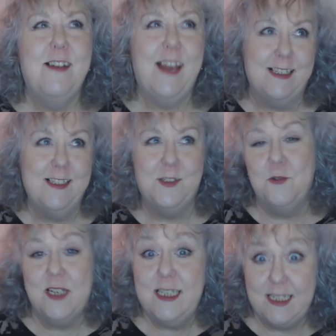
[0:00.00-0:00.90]
Right,
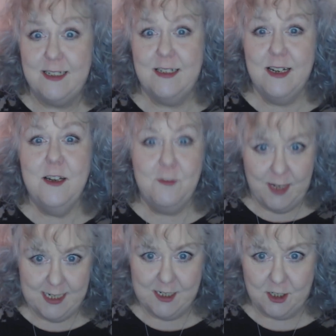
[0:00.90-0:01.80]
so career,
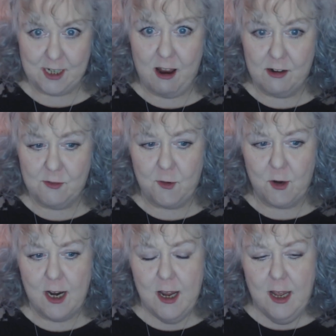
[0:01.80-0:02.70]
very good card
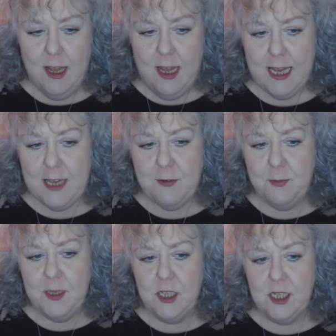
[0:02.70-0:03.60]
for. If
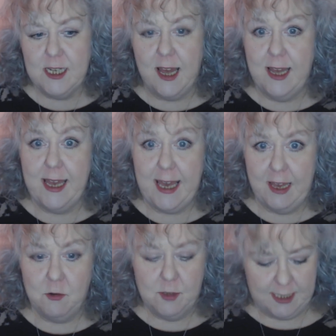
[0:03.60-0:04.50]
we look at
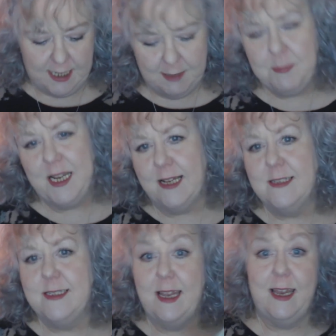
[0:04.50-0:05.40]
health, it
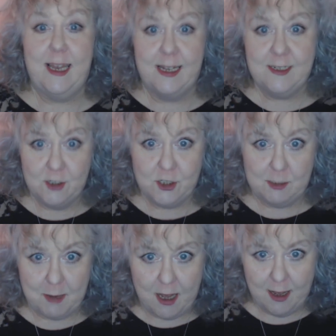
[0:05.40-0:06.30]
brings energy
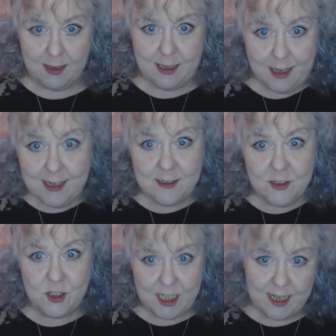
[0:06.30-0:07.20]
back.
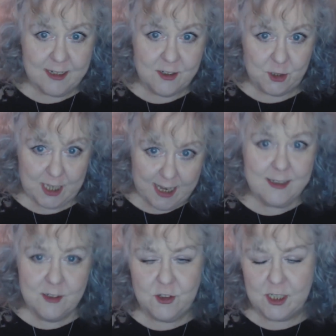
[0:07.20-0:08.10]
Energy, energy,
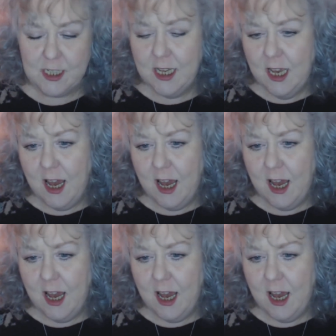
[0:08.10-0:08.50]
energy.